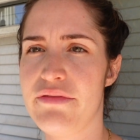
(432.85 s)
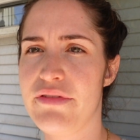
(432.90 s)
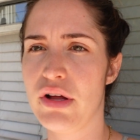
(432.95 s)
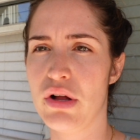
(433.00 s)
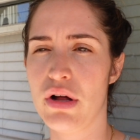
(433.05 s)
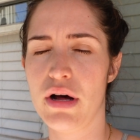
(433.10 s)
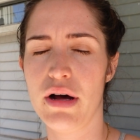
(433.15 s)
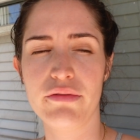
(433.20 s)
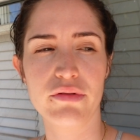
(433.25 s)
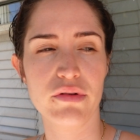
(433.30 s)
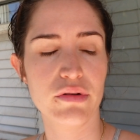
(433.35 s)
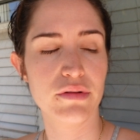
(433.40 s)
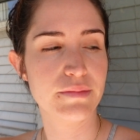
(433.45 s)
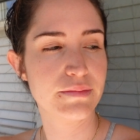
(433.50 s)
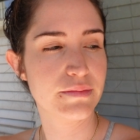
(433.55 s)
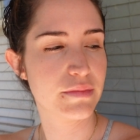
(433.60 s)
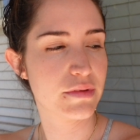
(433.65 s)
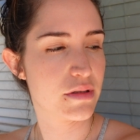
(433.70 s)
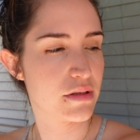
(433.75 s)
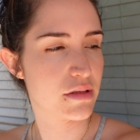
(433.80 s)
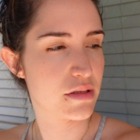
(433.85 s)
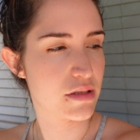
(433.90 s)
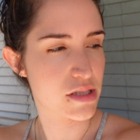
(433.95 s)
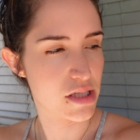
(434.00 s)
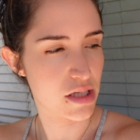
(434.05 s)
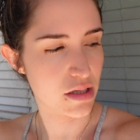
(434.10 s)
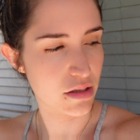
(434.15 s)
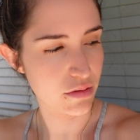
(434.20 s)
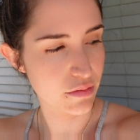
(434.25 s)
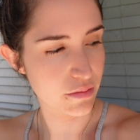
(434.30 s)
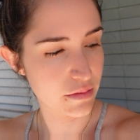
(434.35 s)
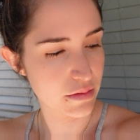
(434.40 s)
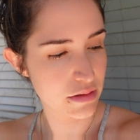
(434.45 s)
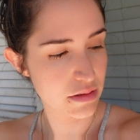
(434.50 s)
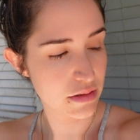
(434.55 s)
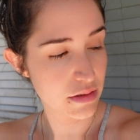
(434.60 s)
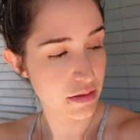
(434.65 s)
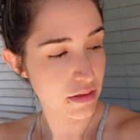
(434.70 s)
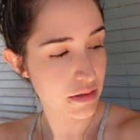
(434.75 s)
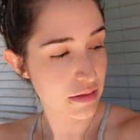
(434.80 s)
awful. So I
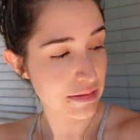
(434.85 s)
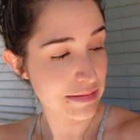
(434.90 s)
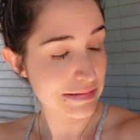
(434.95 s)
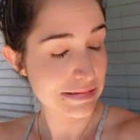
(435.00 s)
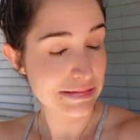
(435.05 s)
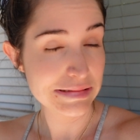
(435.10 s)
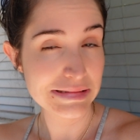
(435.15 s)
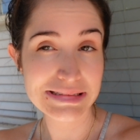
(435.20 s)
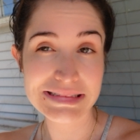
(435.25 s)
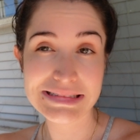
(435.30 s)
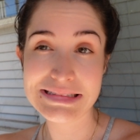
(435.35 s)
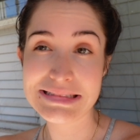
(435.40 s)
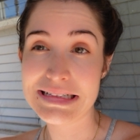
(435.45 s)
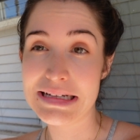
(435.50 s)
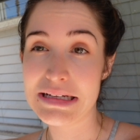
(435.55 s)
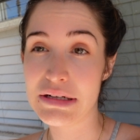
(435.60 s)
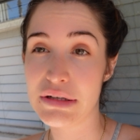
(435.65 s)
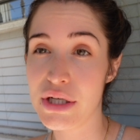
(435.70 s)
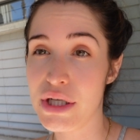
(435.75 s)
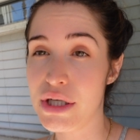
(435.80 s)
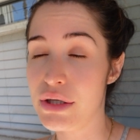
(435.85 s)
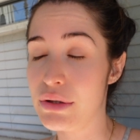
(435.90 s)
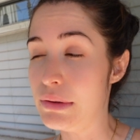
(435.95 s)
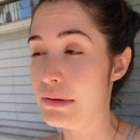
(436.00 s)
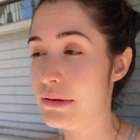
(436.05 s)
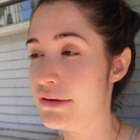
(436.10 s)
don't know